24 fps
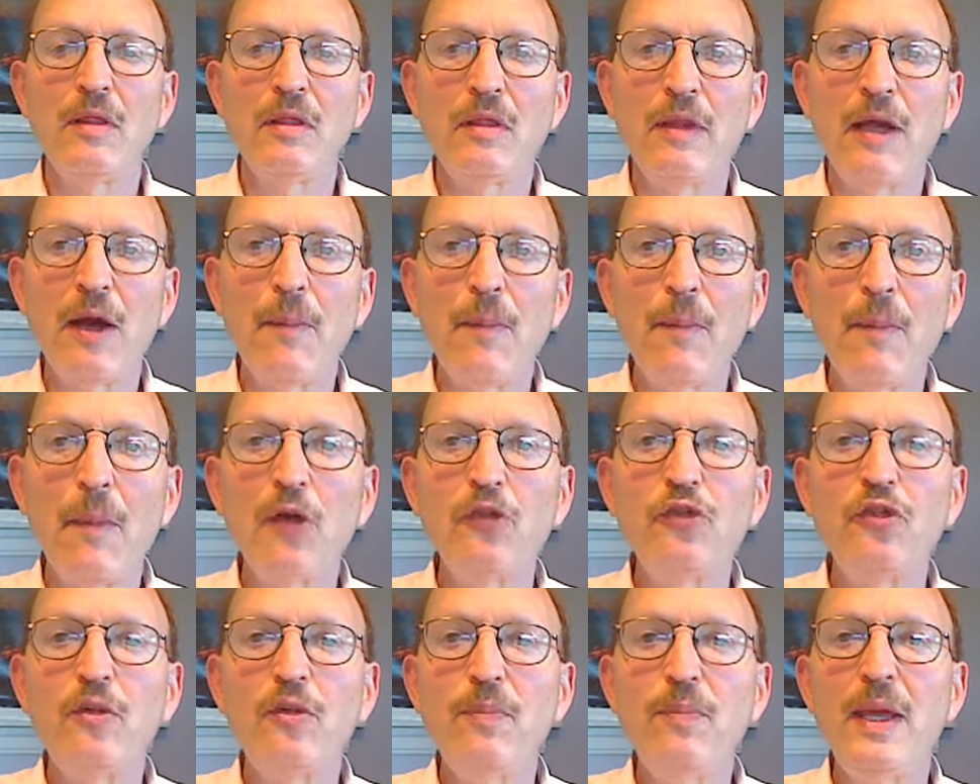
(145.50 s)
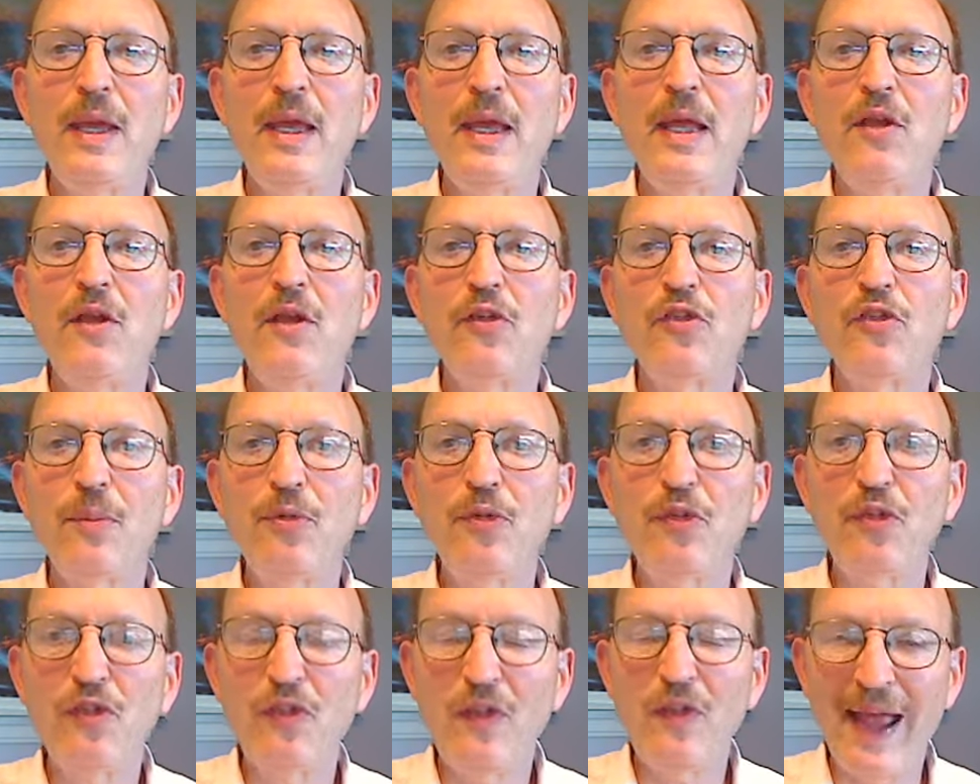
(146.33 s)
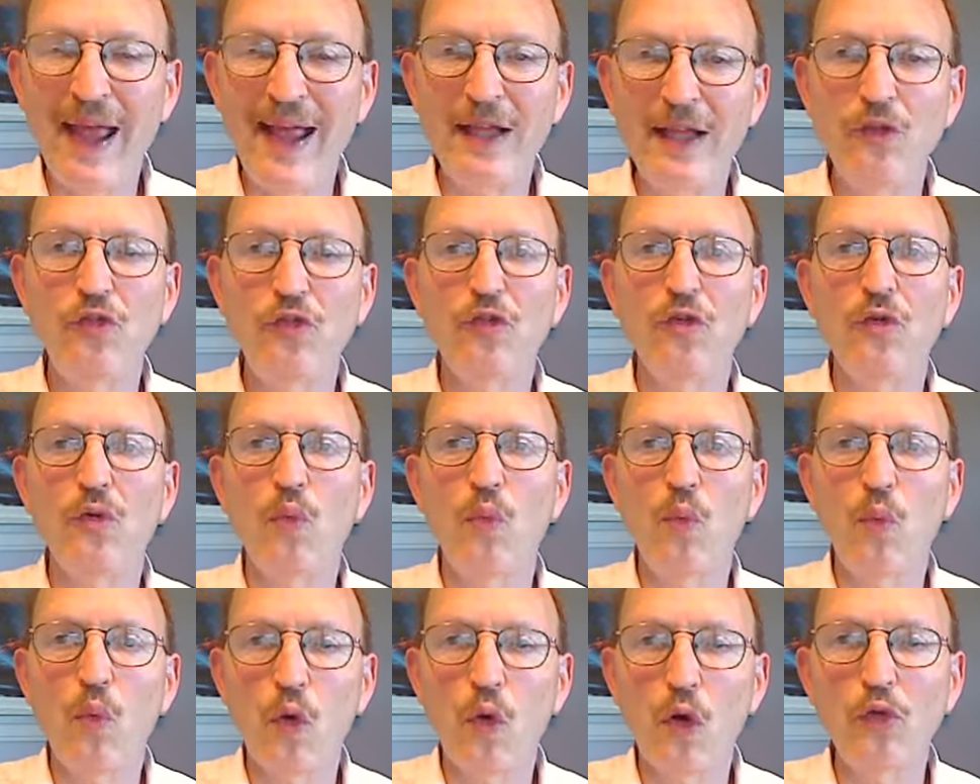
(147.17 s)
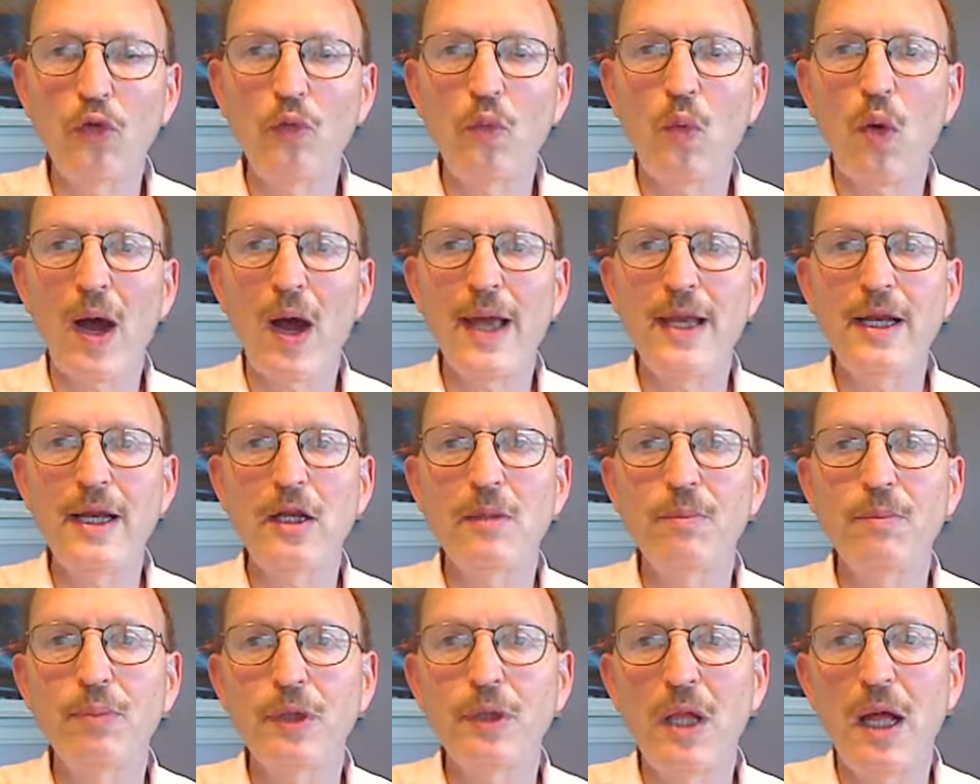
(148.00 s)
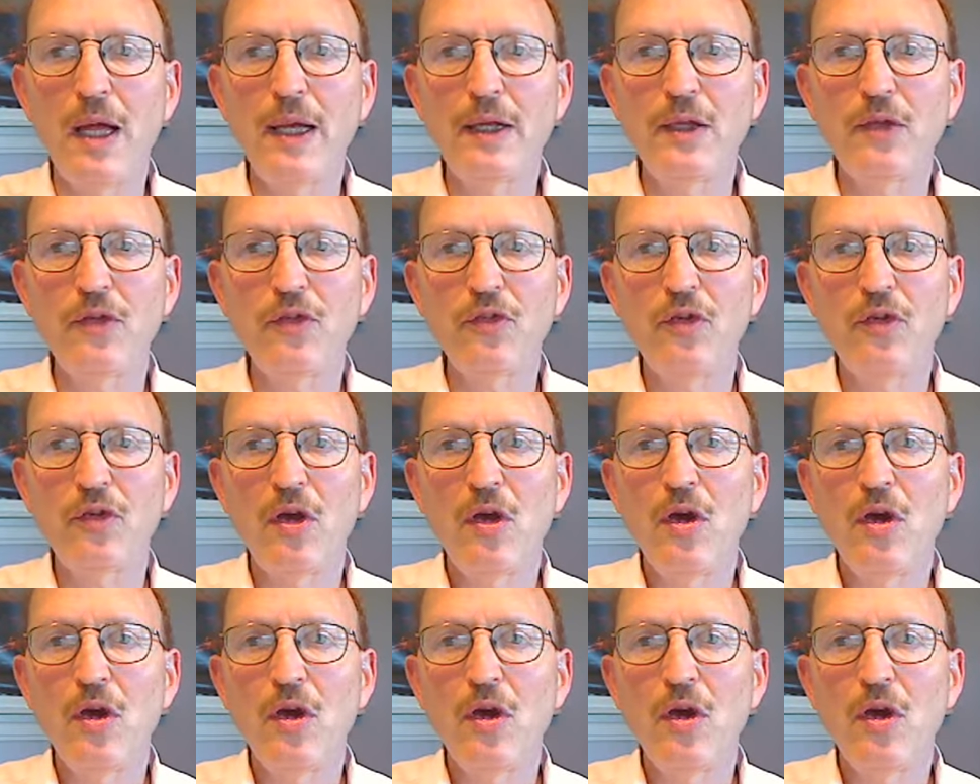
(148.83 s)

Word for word: there must be substantial worldwide compliance